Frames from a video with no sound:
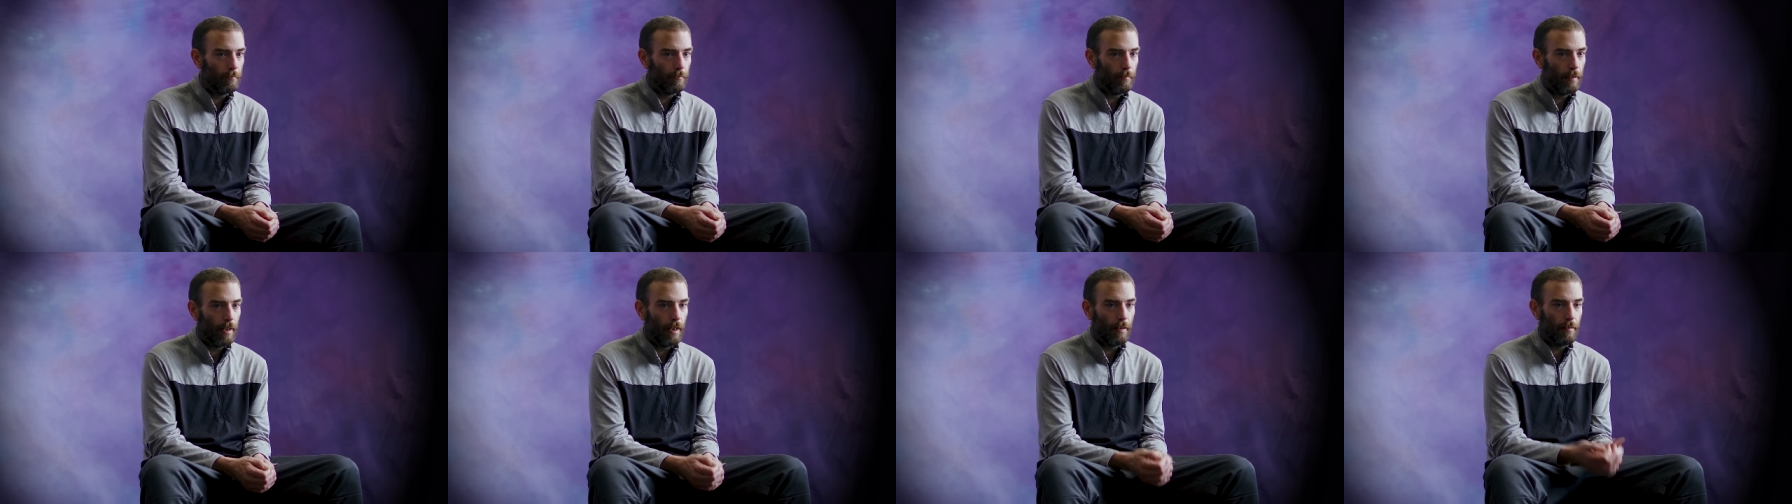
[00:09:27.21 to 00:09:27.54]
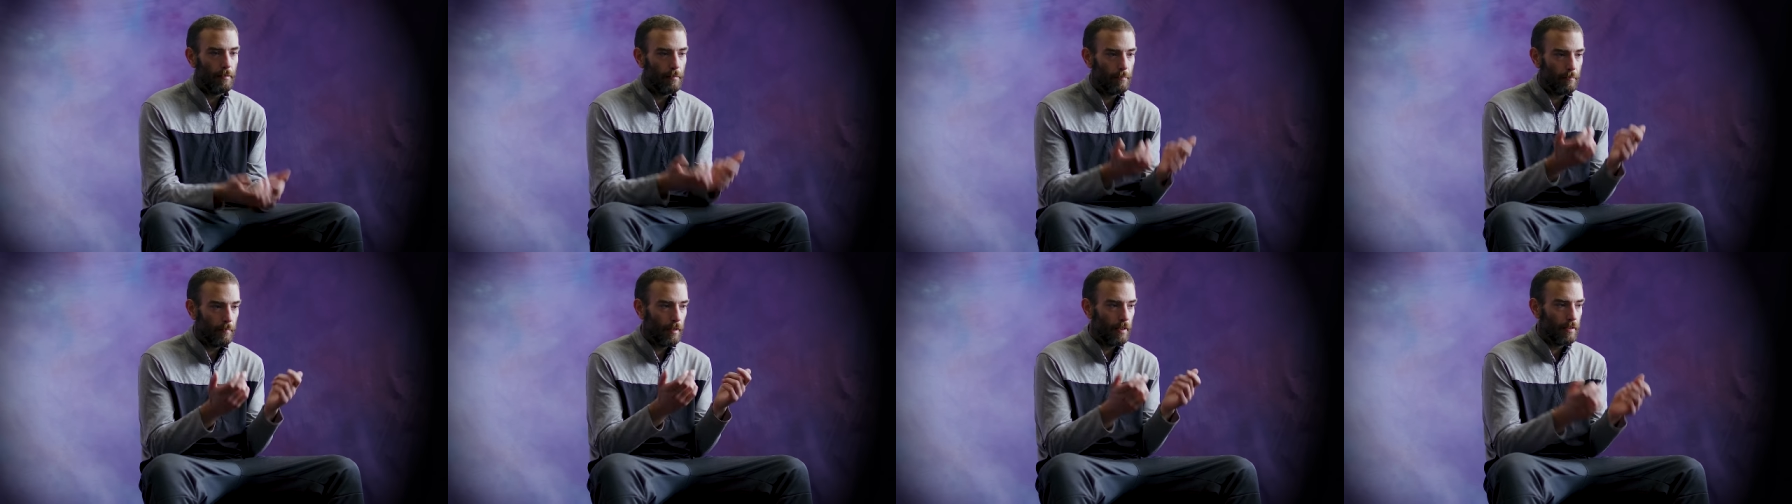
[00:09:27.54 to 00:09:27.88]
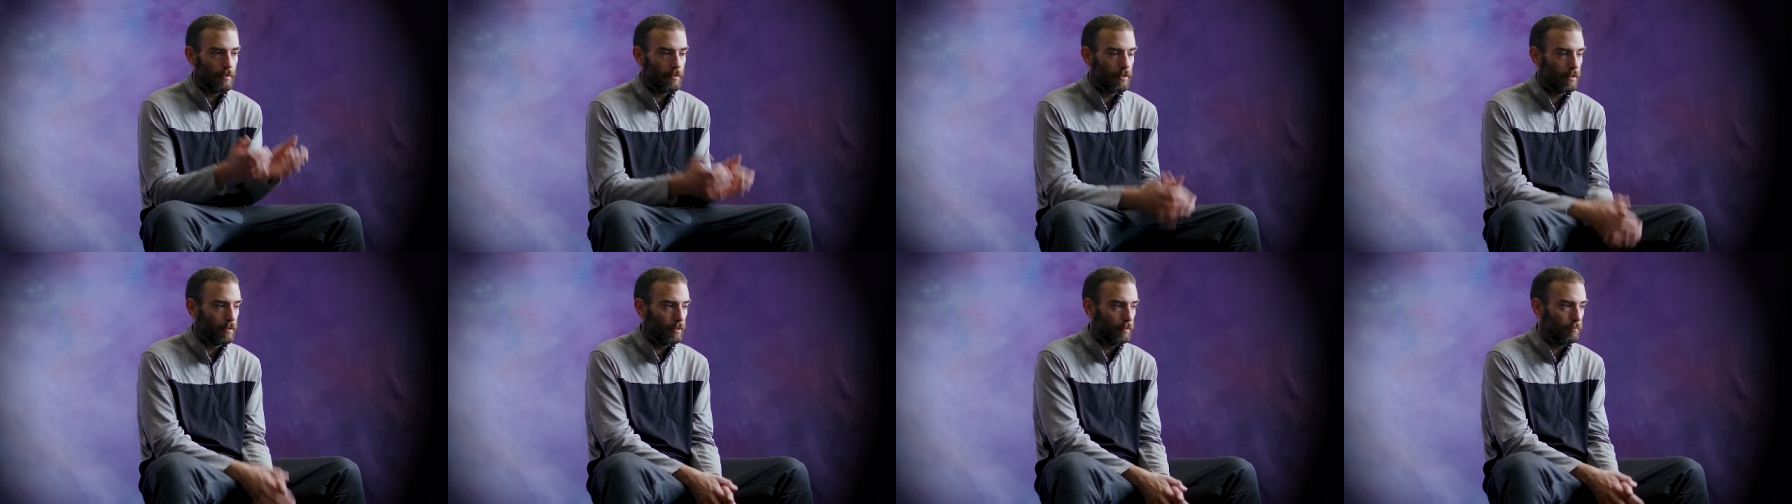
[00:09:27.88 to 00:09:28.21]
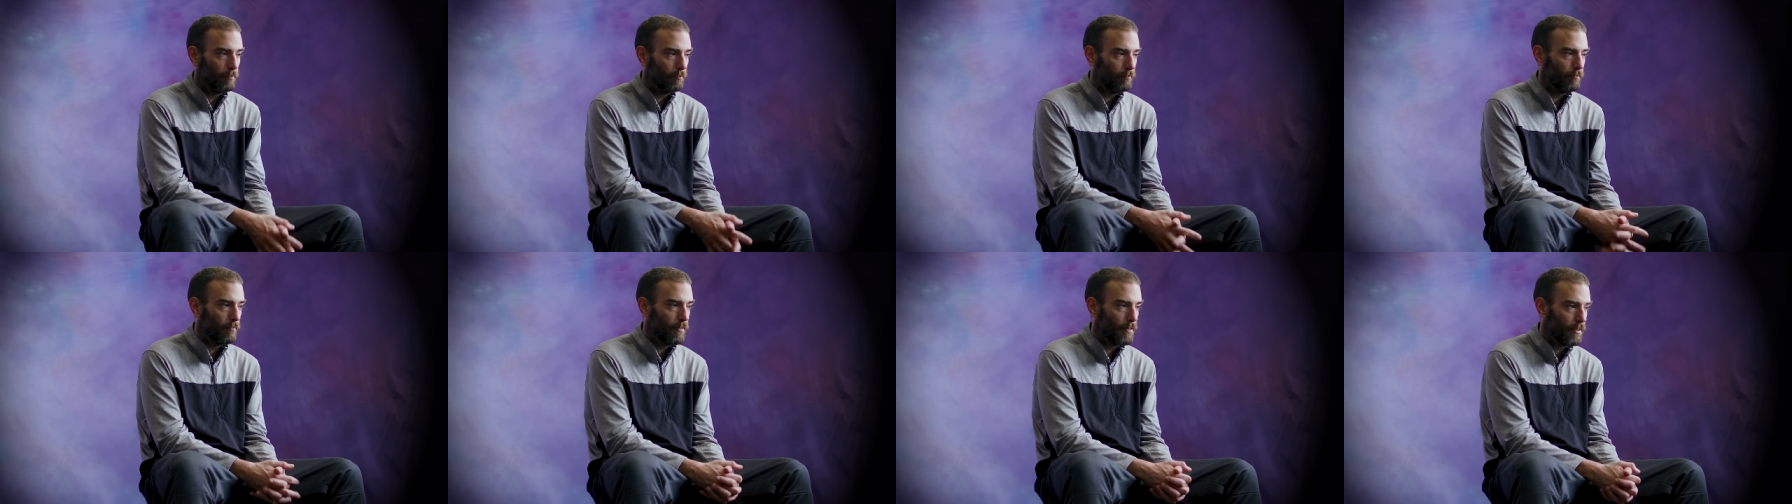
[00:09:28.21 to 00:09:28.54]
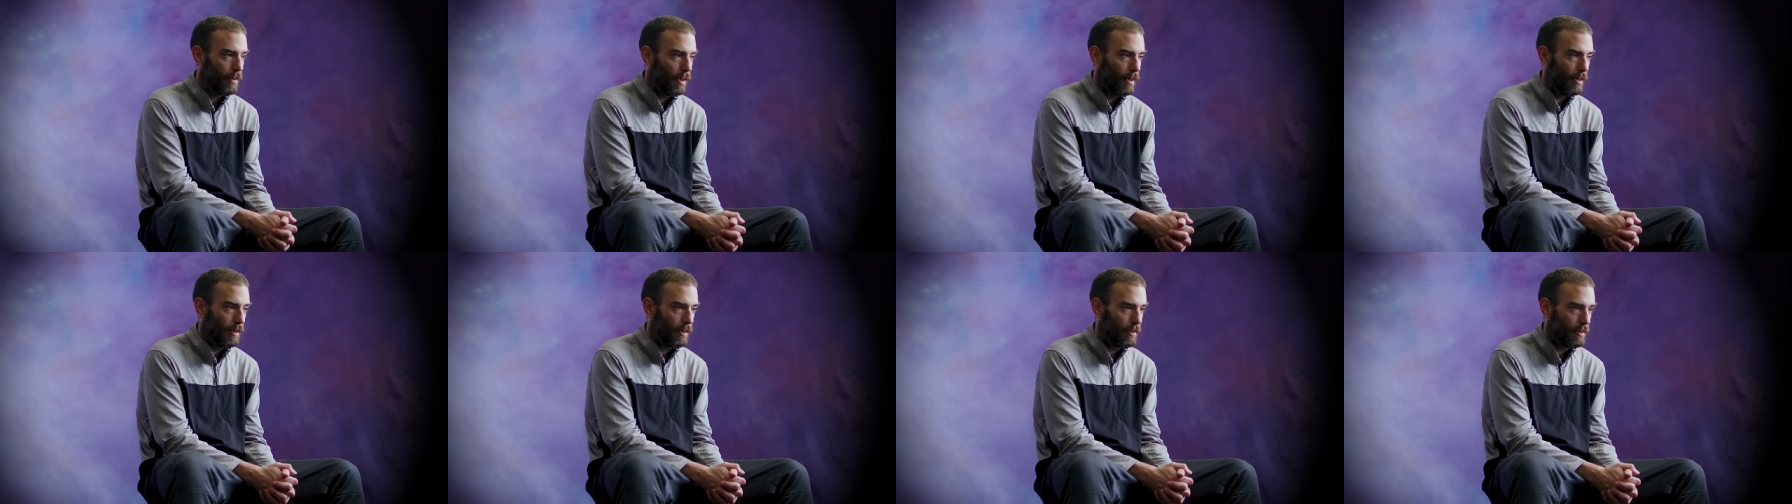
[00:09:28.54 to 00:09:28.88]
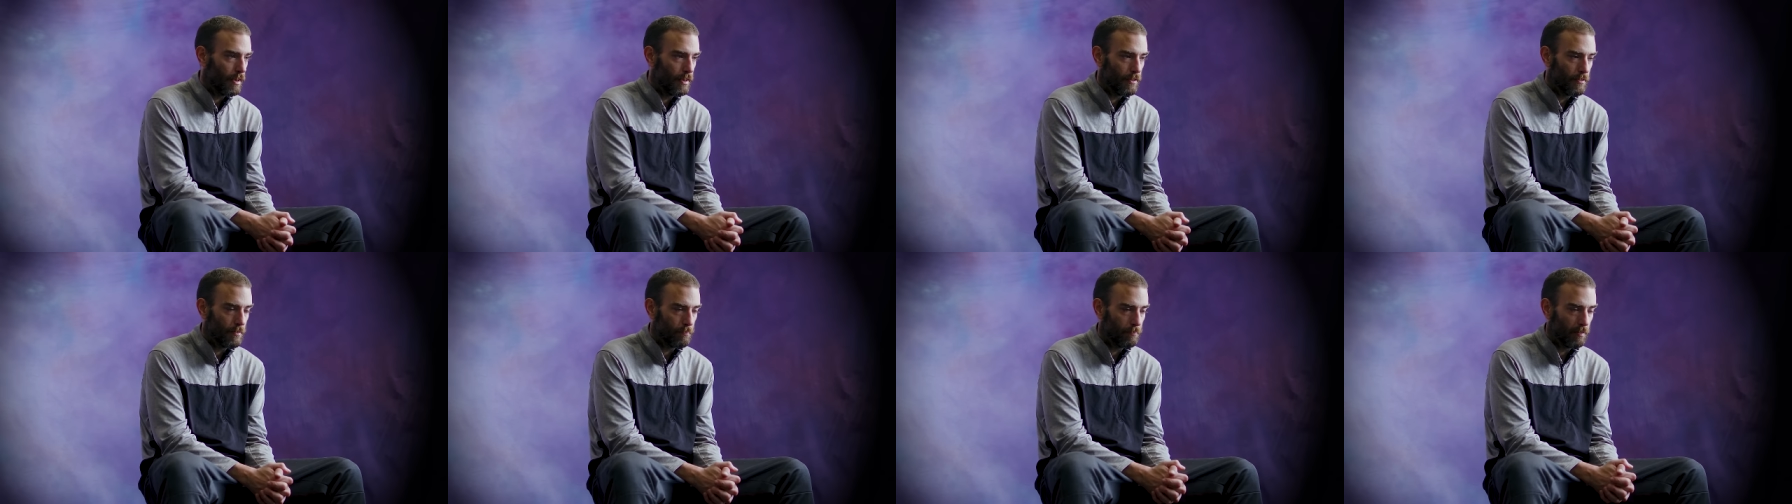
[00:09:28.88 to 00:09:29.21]
my, my internal thought
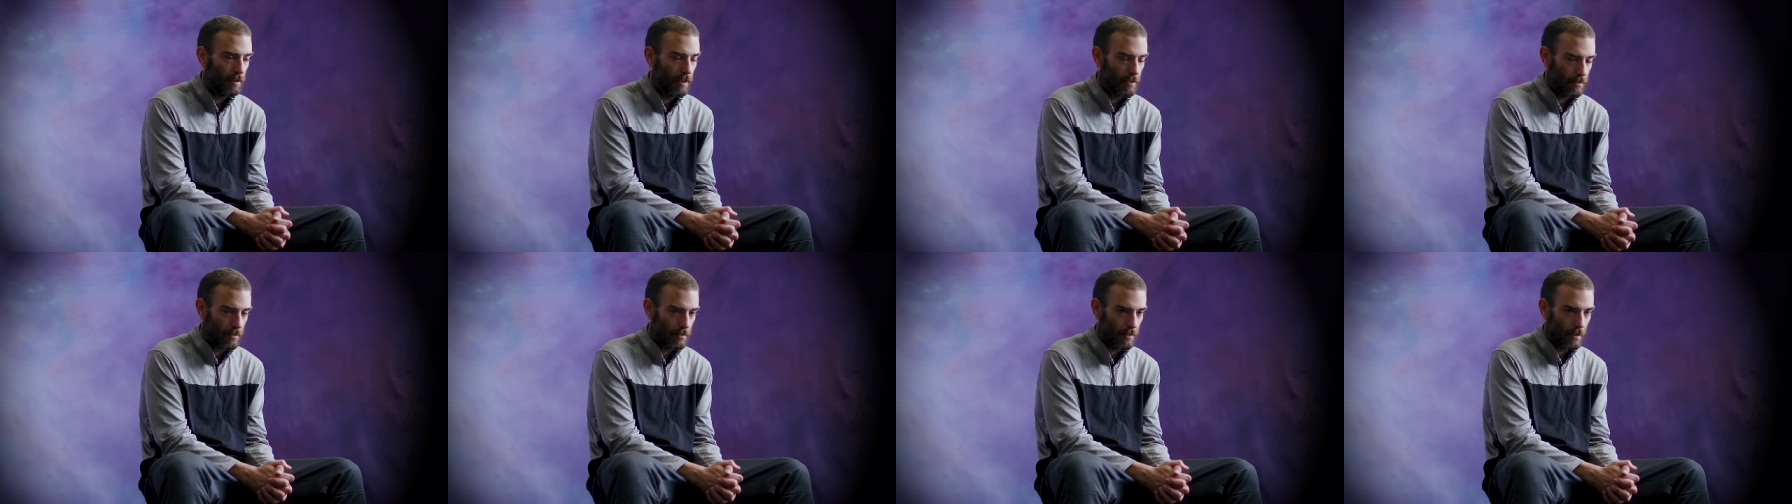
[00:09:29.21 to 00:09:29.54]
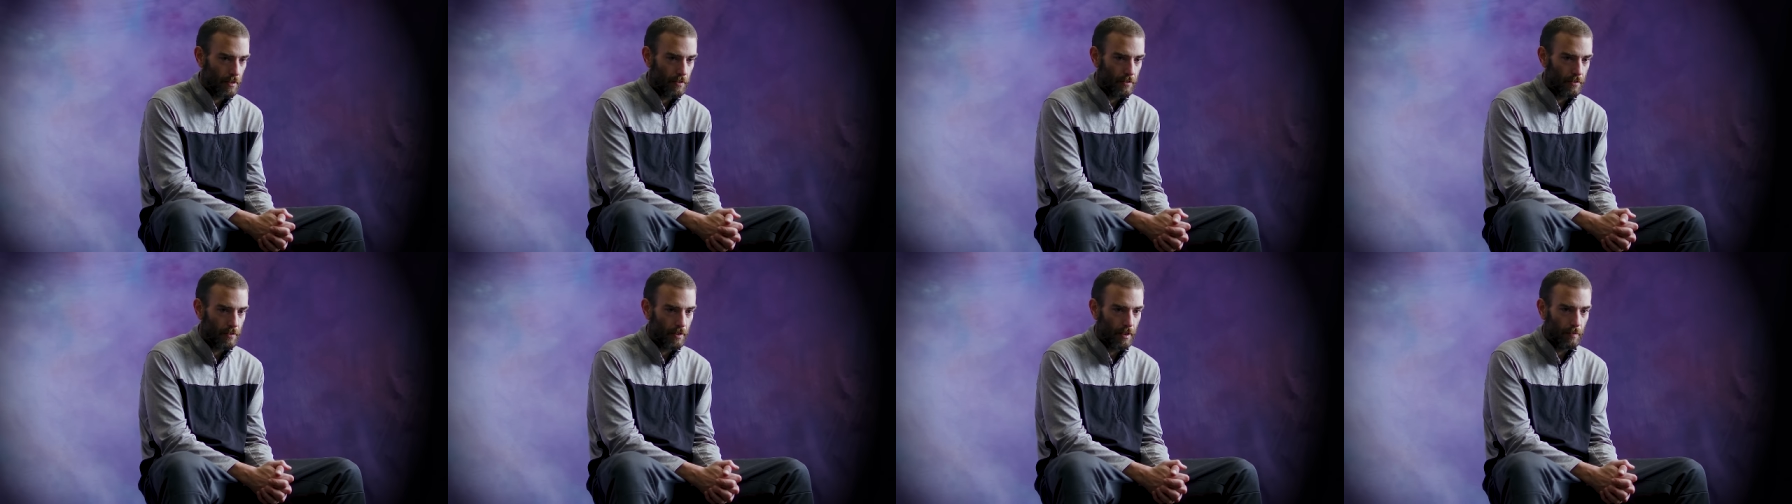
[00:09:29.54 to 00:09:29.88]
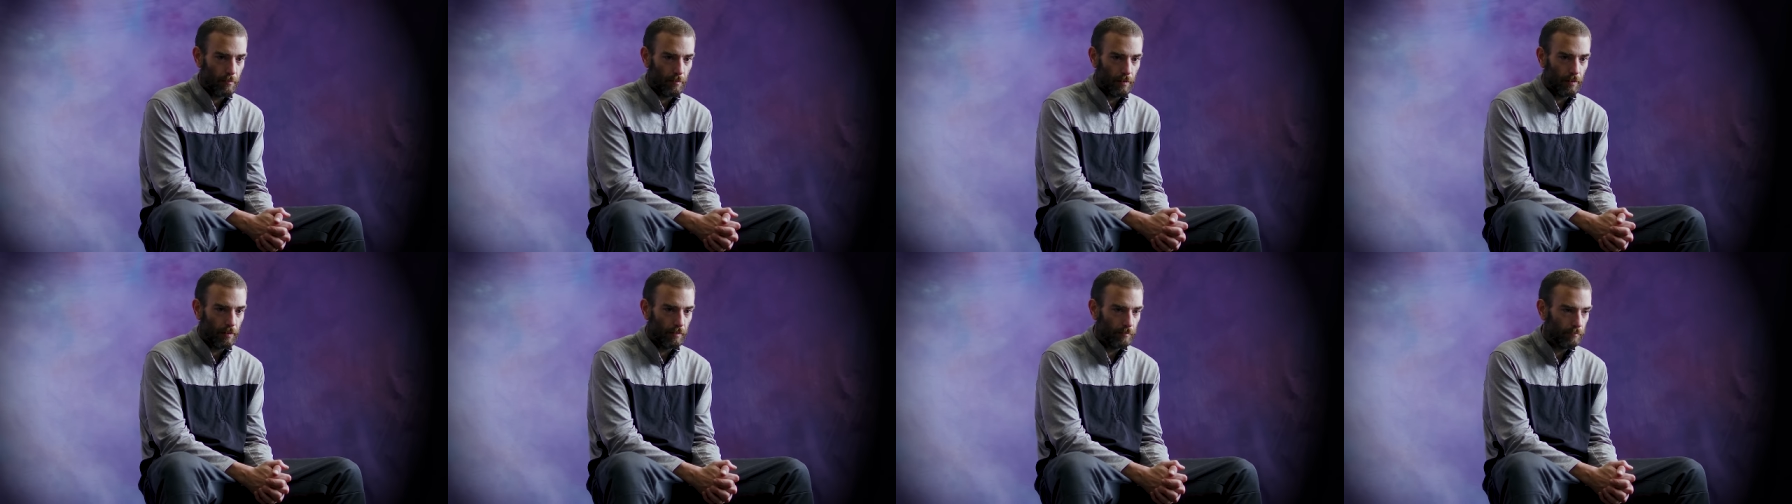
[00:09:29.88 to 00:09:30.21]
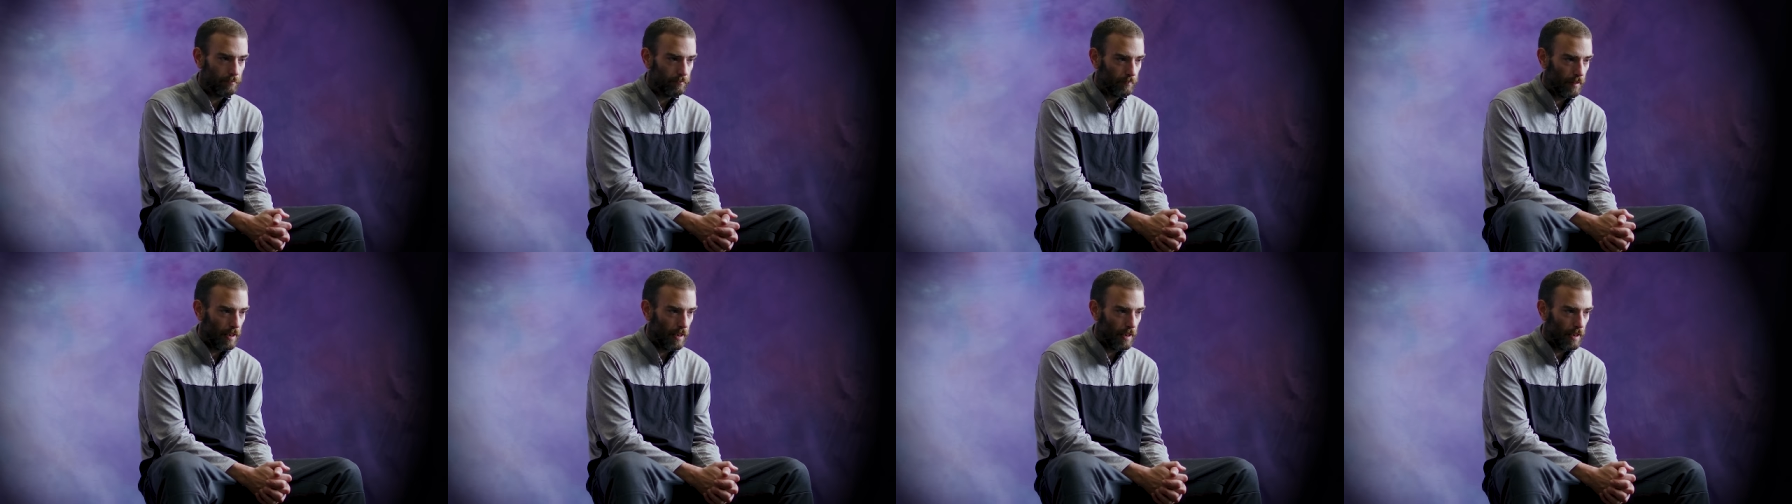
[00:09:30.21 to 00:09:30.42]
I just process, I just said, well,